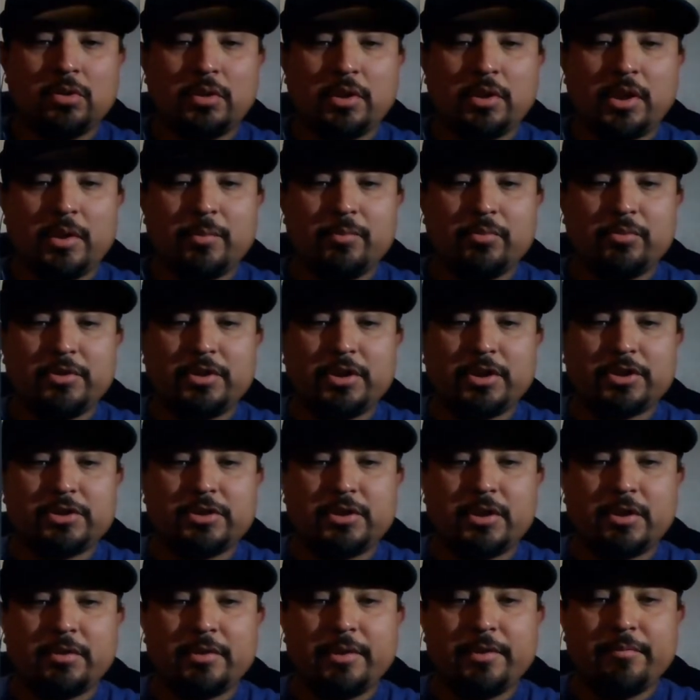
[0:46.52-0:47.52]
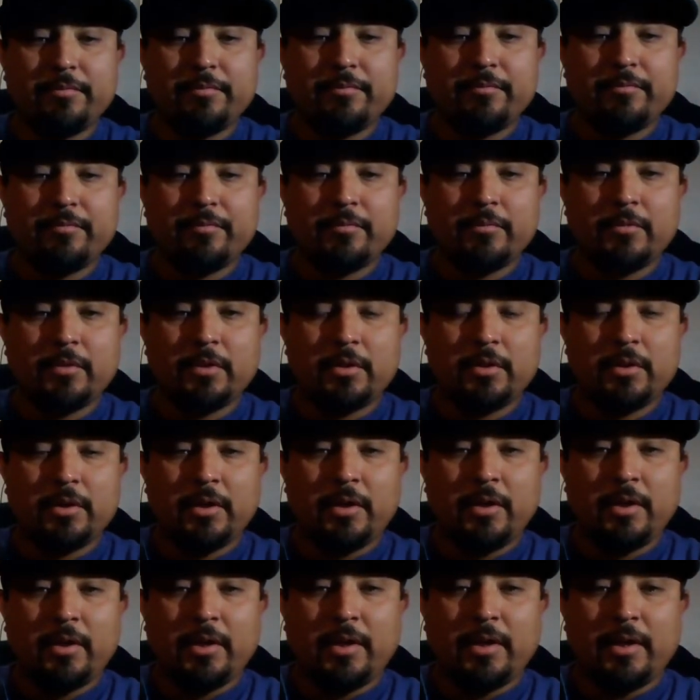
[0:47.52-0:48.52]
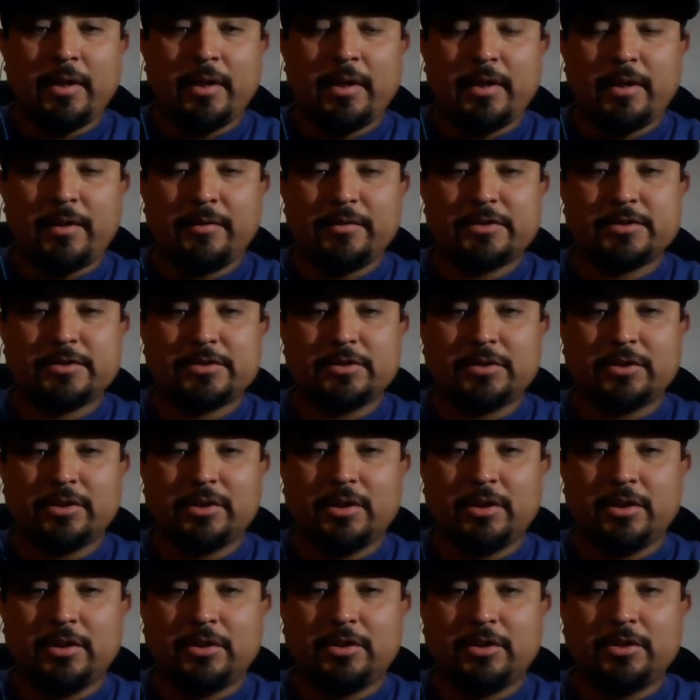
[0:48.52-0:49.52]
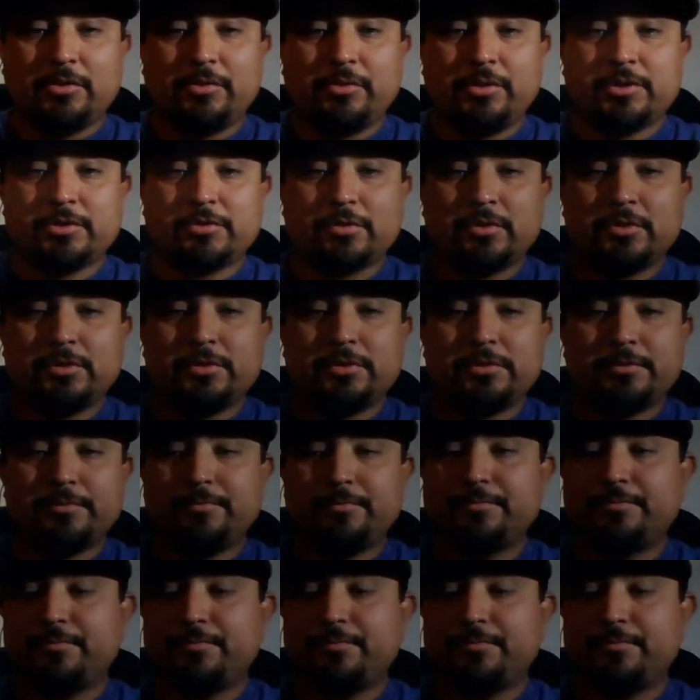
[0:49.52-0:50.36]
Hebrew Dictionary. This is a good resource.